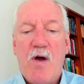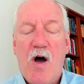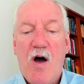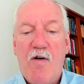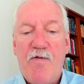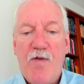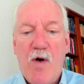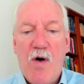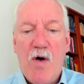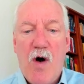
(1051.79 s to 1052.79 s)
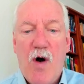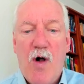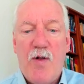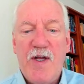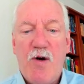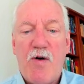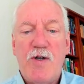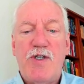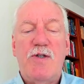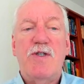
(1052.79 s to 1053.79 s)
of all the
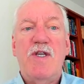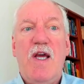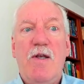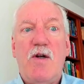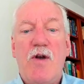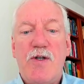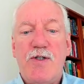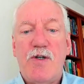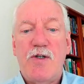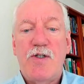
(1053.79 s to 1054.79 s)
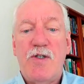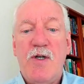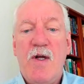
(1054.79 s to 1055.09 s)
origins in the clusters,